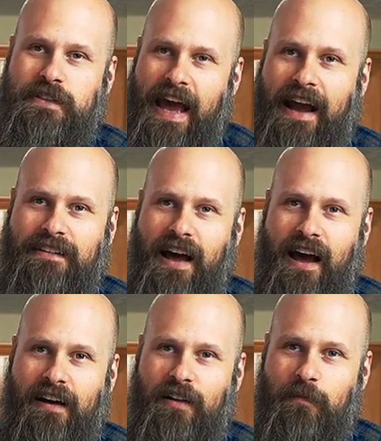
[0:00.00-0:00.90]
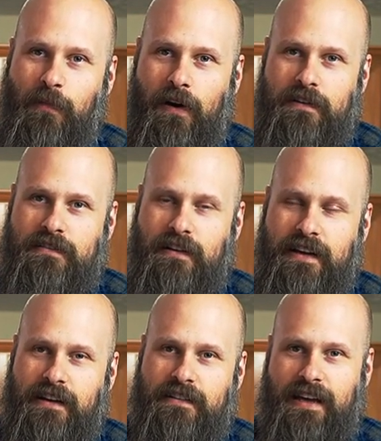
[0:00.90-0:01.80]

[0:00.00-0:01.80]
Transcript: tactile marks on here,